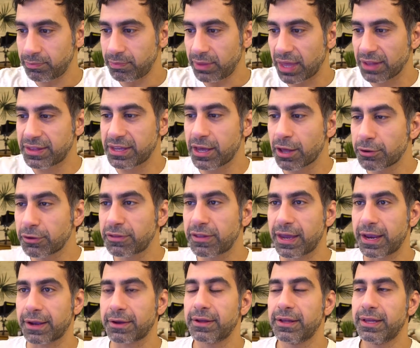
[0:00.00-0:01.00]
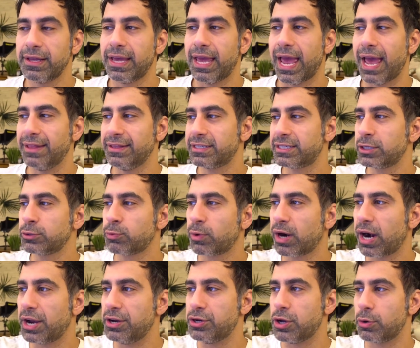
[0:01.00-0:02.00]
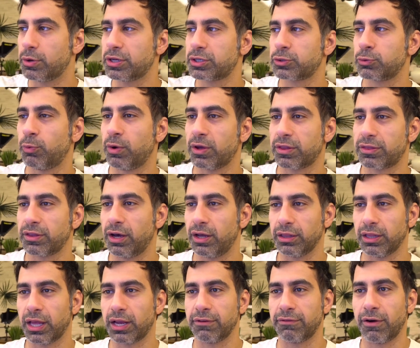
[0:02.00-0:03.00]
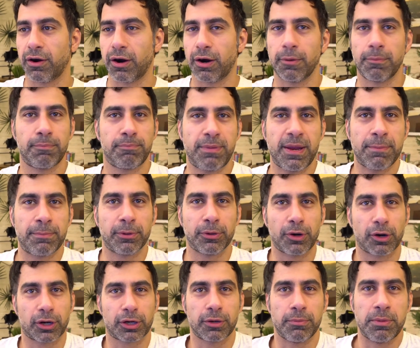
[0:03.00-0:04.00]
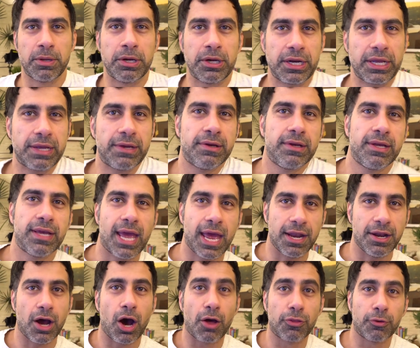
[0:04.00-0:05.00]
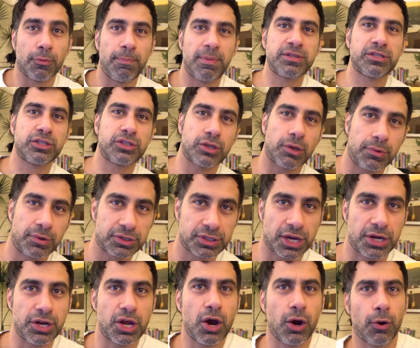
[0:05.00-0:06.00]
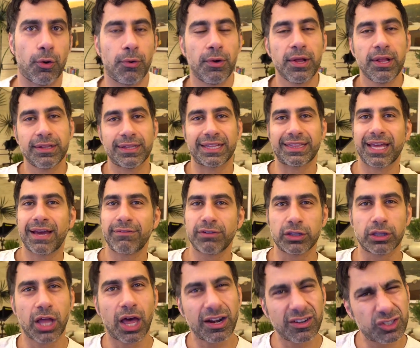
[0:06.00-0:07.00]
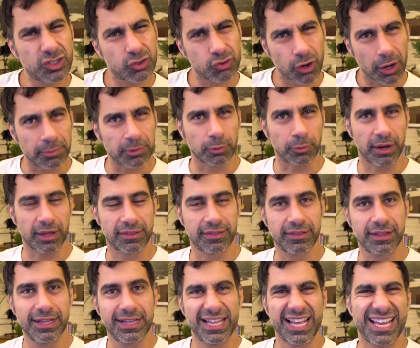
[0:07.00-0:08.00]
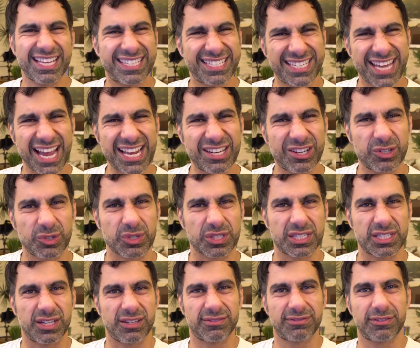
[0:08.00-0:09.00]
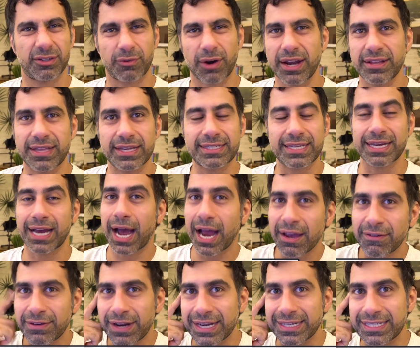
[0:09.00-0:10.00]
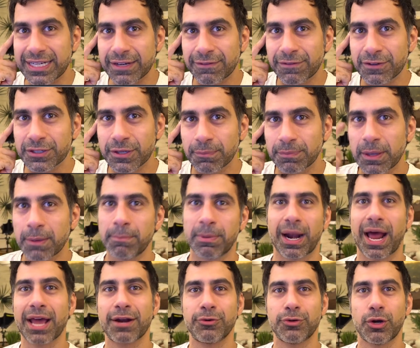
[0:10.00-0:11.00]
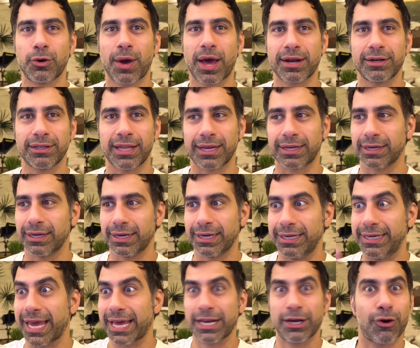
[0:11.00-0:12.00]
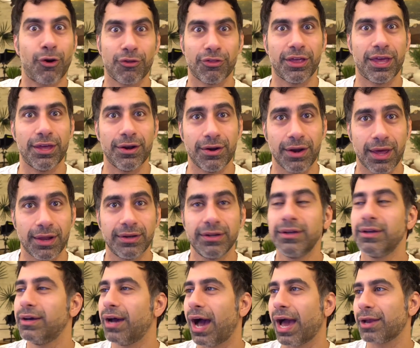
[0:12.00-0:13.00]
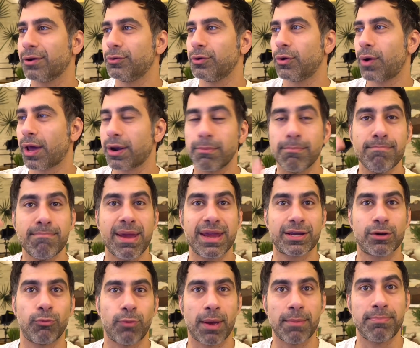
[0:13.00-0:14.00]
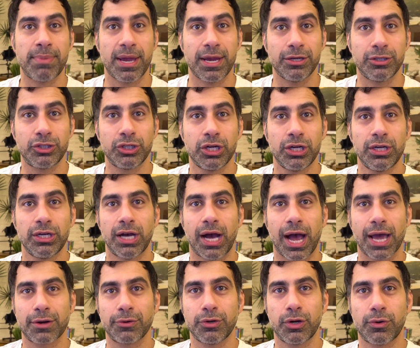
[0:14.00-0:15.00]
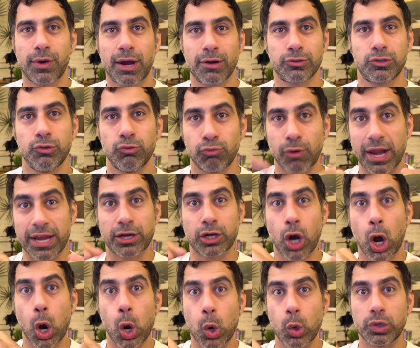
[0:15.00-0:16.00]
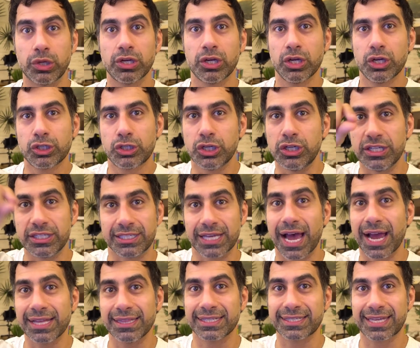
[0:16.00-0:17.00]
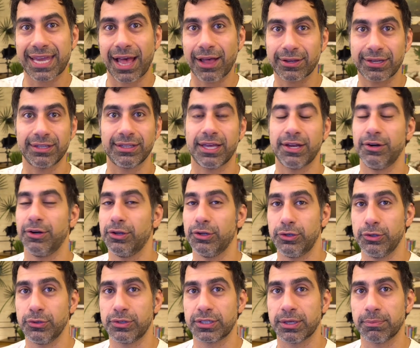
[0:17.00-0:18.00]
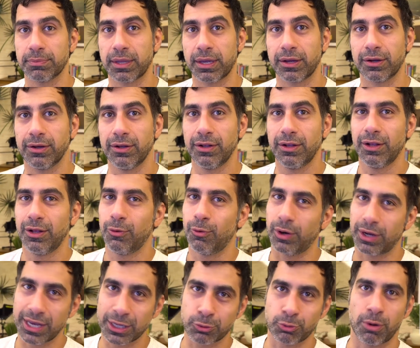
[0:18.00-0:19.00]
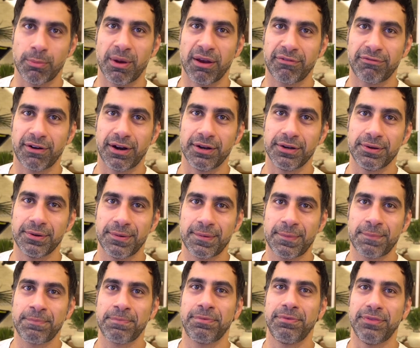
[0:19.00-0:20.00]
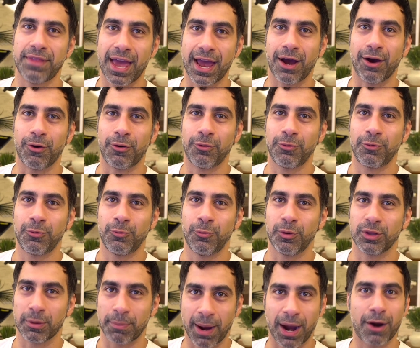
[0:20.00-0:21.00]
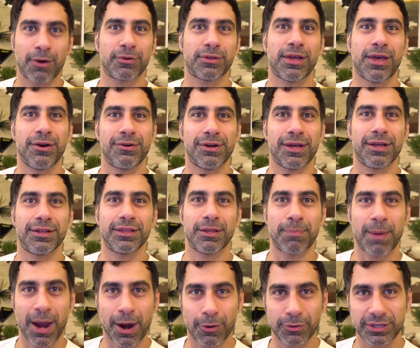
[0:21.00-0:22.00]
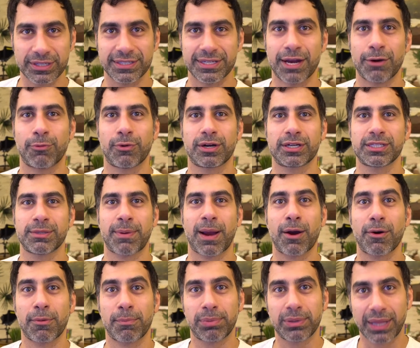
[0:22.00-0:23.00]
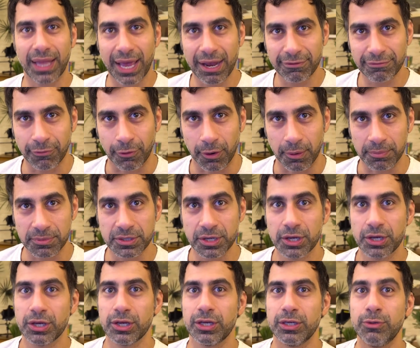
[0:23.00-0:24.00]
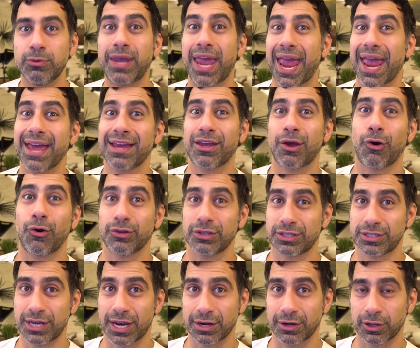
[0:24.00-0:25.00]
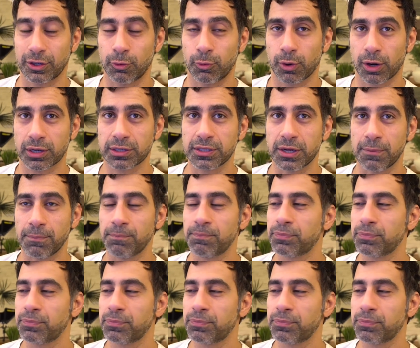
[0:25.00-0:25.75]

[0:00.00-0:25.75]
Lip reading: The other thing, and this is where I notice with a lot of our people in our community and other business owners I know that they have a lot of trouble with, is technical stuff, right? They say, I have an idea for something, but I don't know how to get it on the internet. I don't know how to make a web page. I don't know how to write code to design this calculator to do something. Well, guess what, my friend? Now, with the power of the internet, the power of these networks, the power of platforms, you can get all this technical work done.